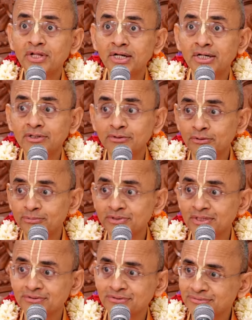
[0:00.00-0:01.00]
1500
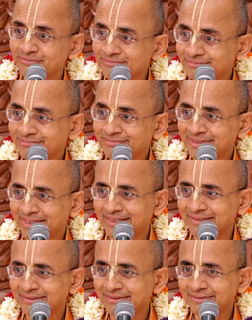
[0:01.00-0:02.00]
groups or so.
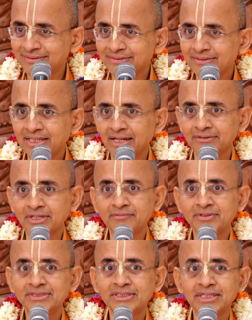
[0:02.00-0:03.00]
Uh, although
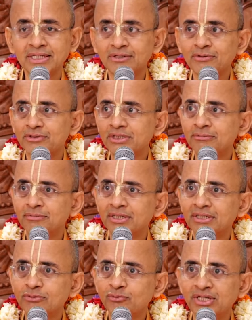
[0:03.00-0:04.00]
he was sitting in
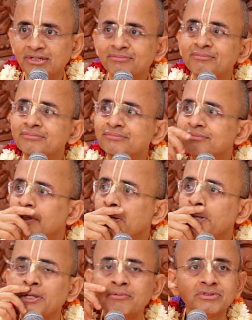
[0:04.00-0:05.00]
Godruma Dweep,
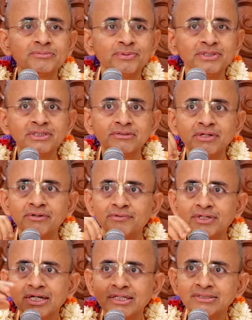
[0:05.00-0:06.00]
he was preaching
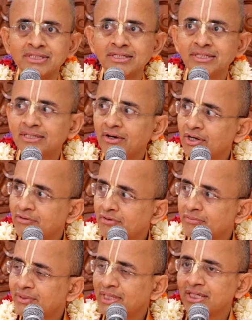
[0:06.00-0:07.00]
very vigorously all
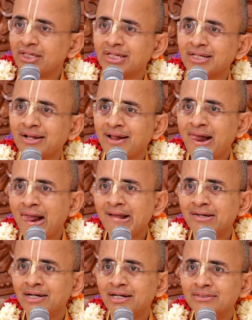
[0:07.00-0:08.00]
over Bengal.
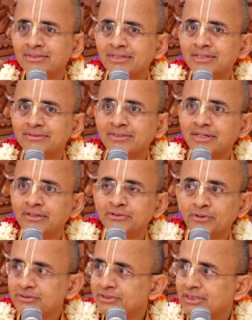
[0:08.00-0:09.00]
And uh,
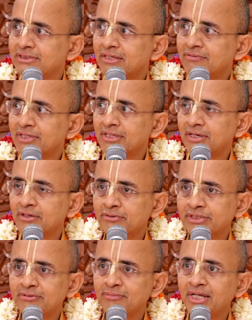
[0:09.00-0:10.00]
in those days, there were
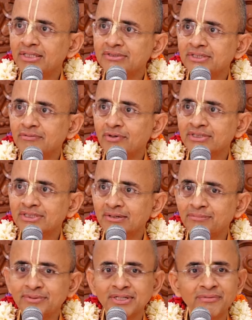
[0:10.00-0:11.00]
no emails or
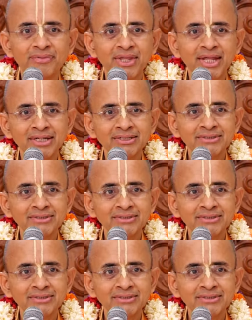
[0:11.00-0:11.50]
WhatsApp.